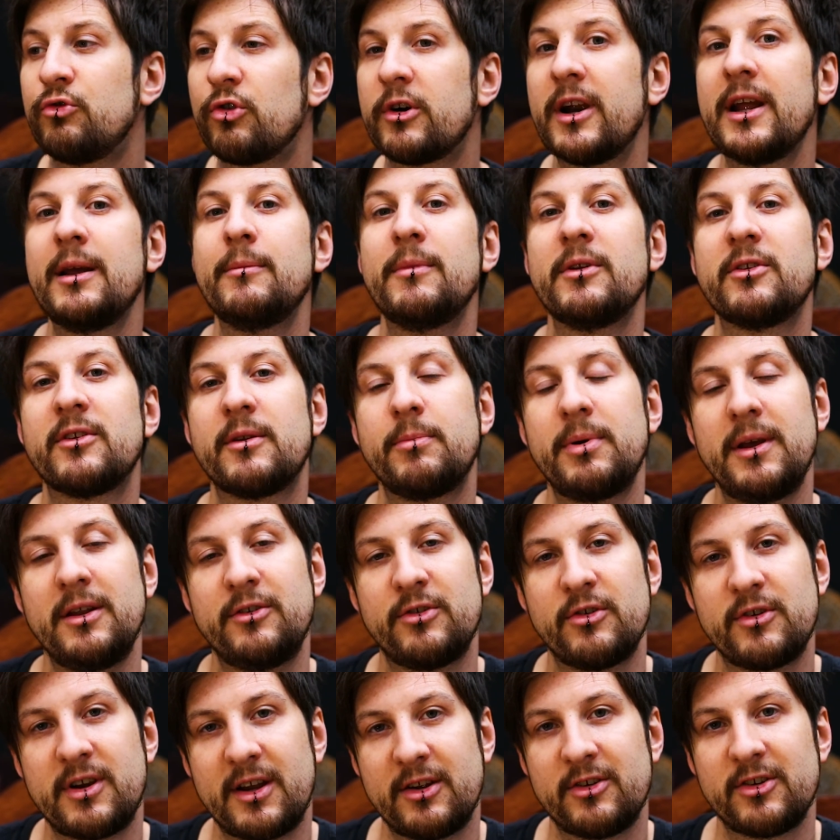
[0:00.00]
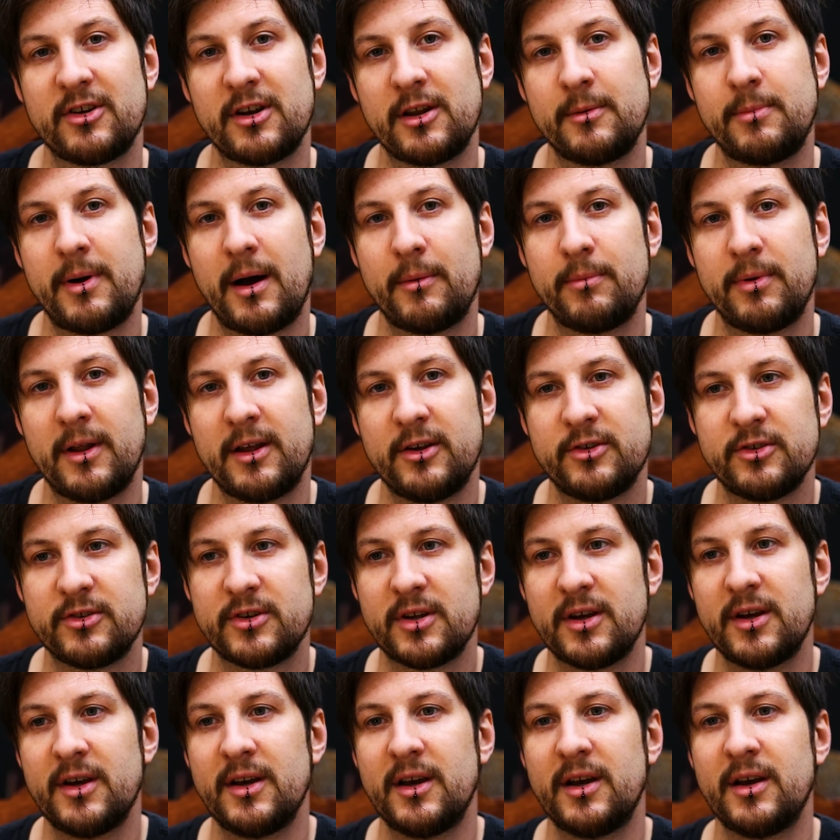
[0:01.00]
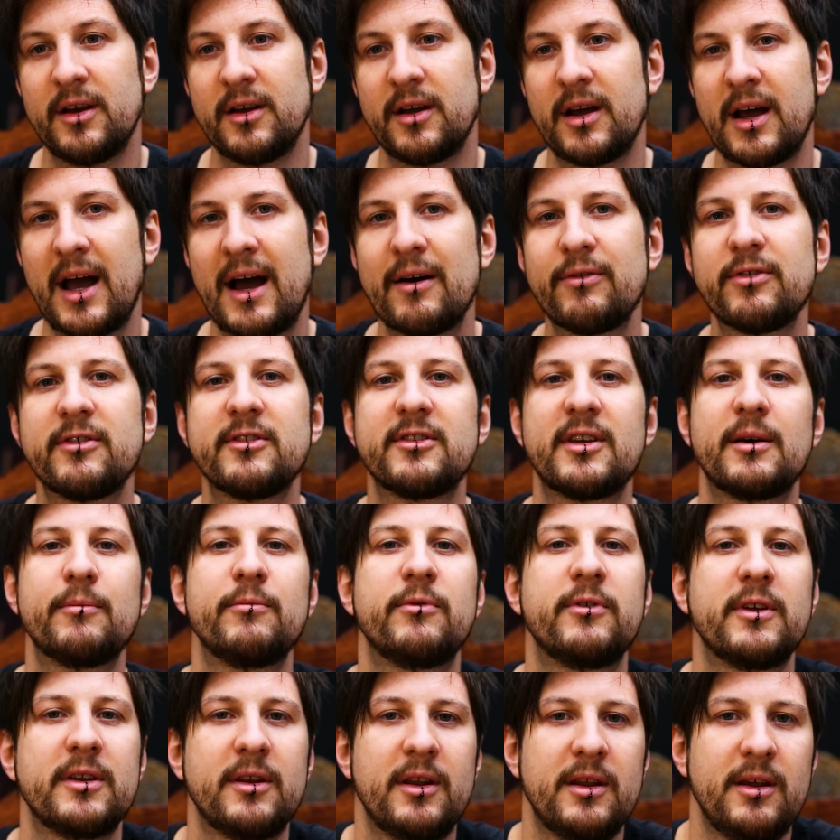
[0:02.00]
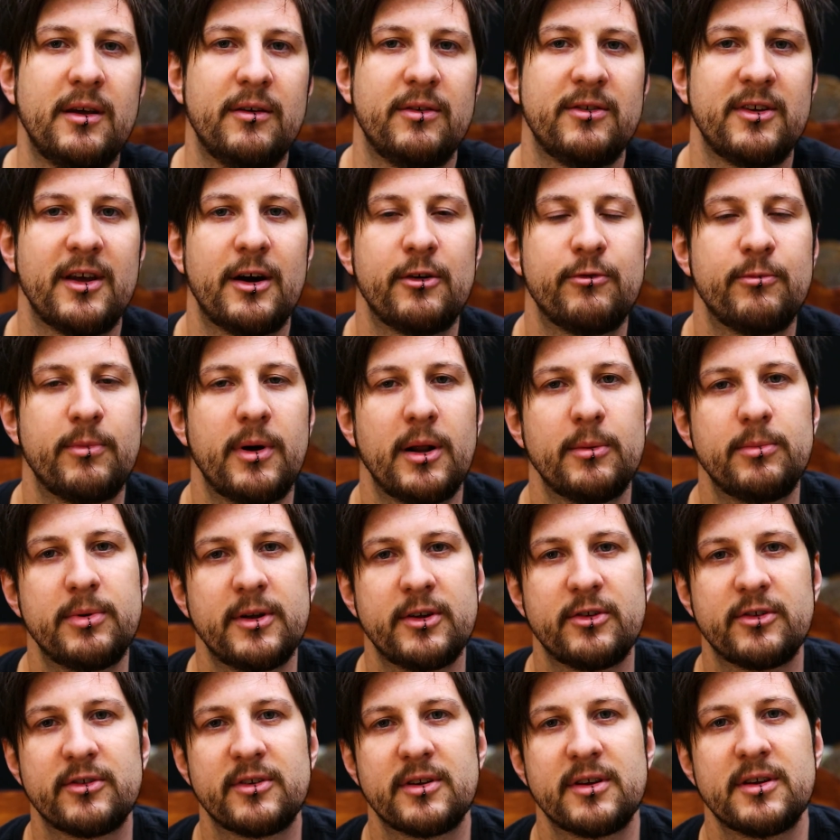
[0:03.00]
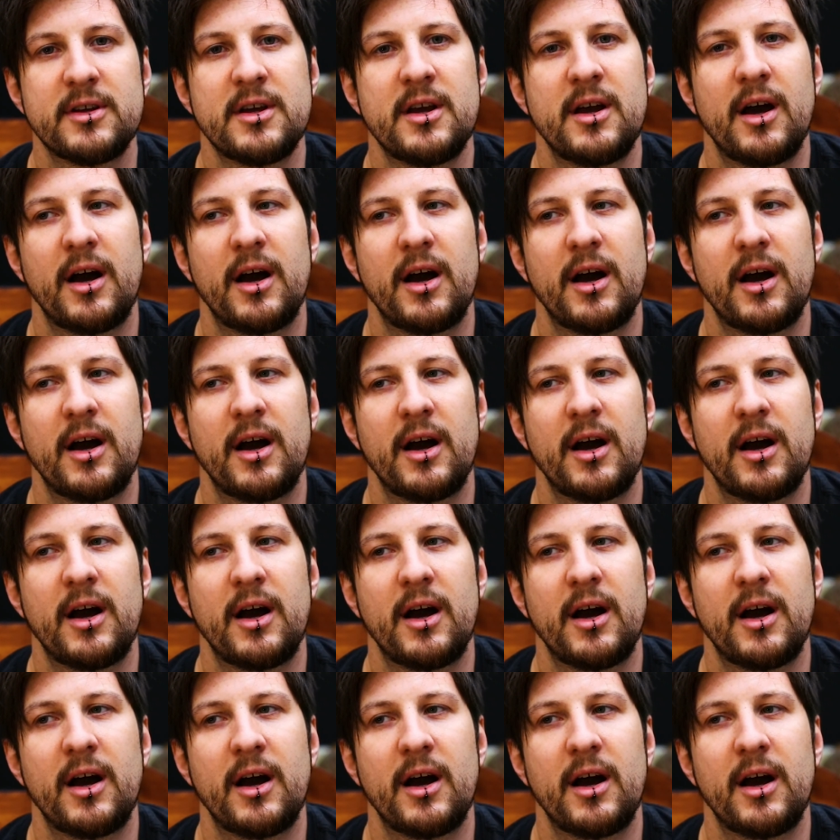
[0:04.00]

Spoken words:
dream is to be traditionally published, have something that you've self-published.